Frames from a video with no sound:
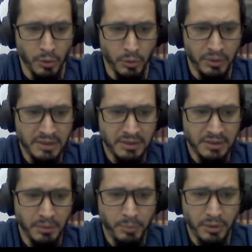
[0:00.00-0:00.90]
The
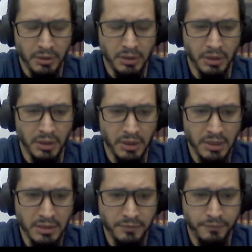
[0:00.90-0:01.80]
sample
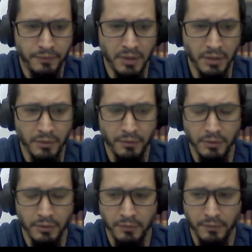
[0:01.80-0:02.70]
is
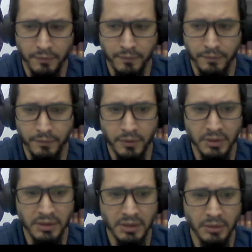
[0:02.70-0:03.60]

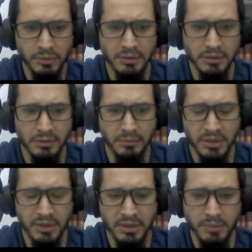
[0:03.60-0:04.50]
40,000
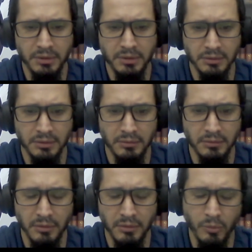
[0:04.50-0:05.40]
participants.
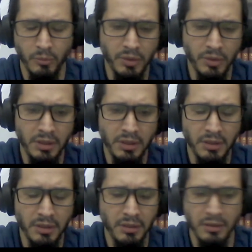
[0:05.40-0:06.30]

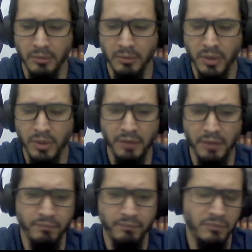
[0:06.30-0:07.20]
We
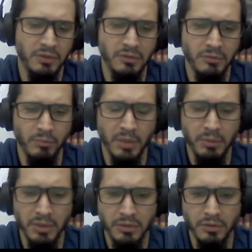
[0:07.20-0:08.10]
have
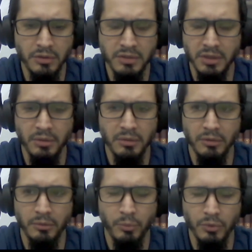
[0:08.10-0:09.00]
maybe 2 or 3
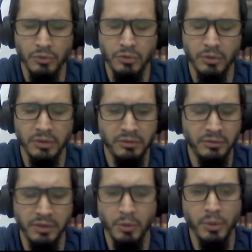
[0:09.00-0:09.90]

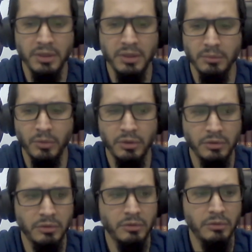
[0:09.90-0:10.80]
weeks more
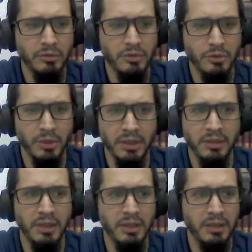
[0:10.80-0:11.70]
to
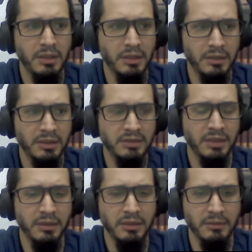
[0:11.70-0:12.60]
end the
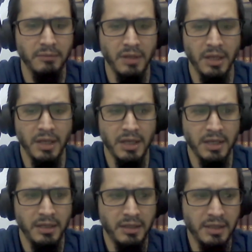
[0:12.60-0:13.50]
study.
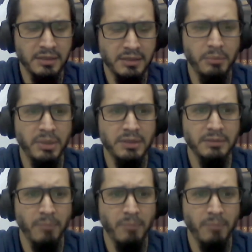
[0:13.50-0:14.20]
Next slide, please.